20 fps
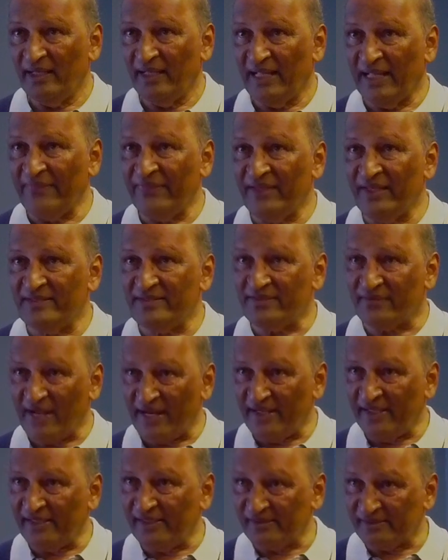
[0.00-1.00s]
and there's
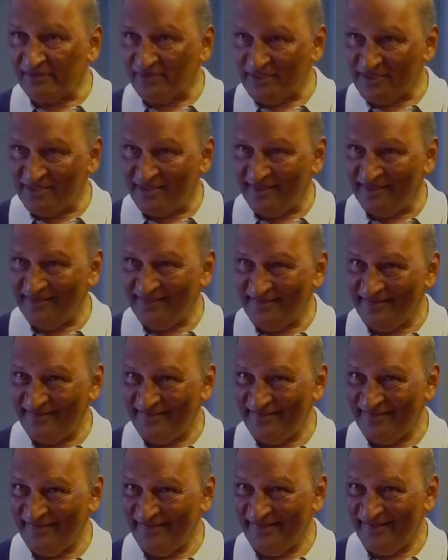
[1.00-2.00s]
radical Christians.
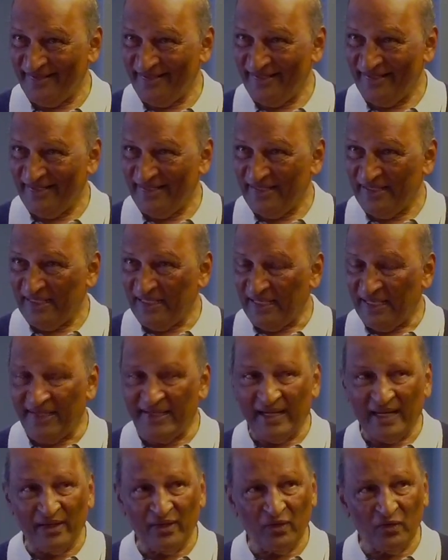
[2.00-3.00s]
And
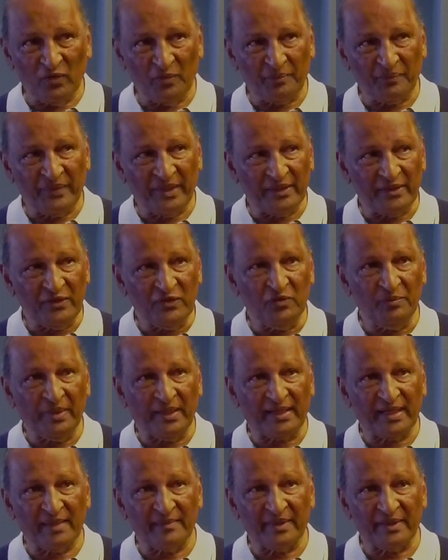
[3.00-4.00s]
I hope that you
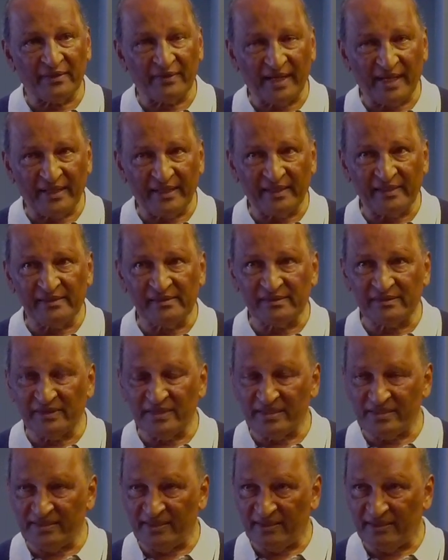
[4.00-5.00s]
become a radical
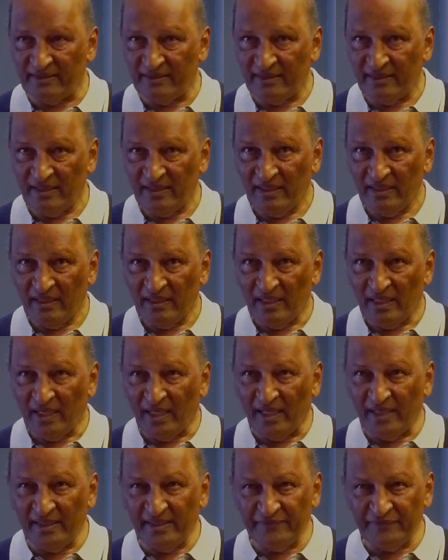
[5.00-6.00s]
Christian, Amen.
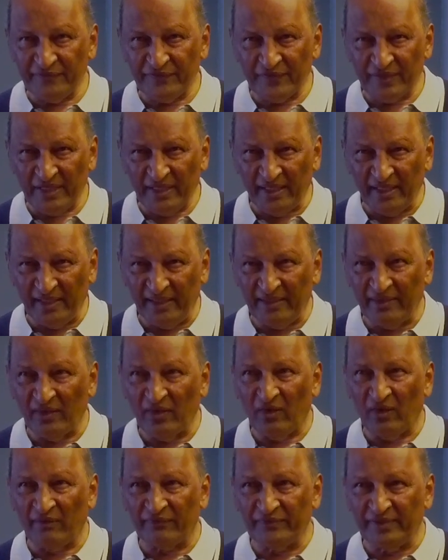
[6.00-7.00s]
unafraid
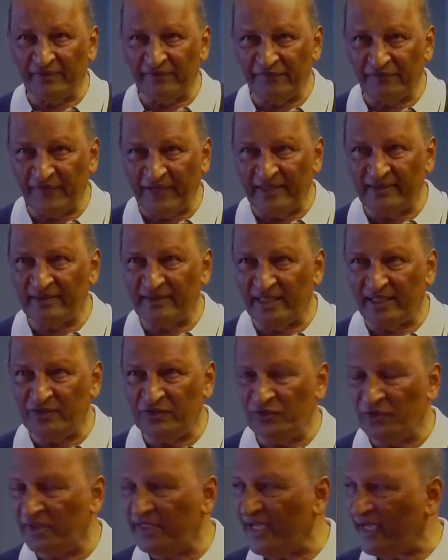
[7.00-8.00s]
of the faith that
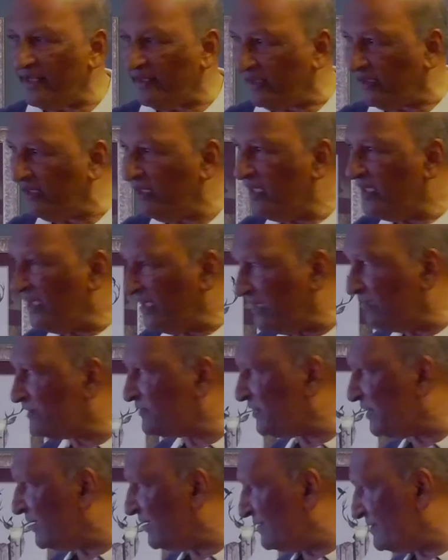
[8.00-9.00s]
you carry in
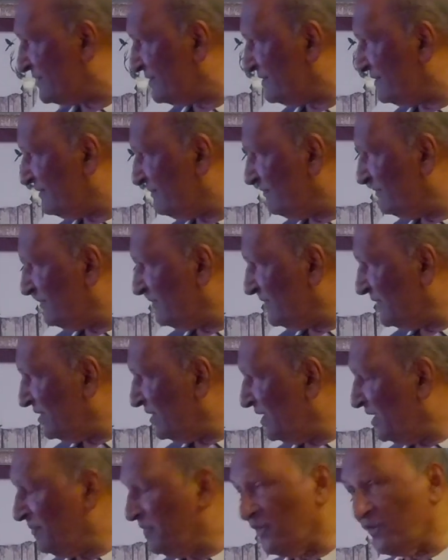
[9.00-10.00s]
Christ.
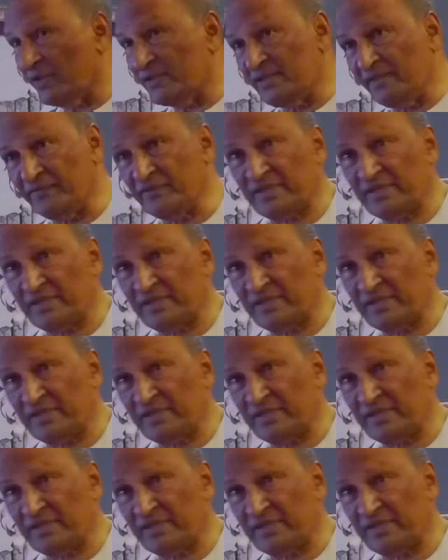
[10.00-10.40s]
Because if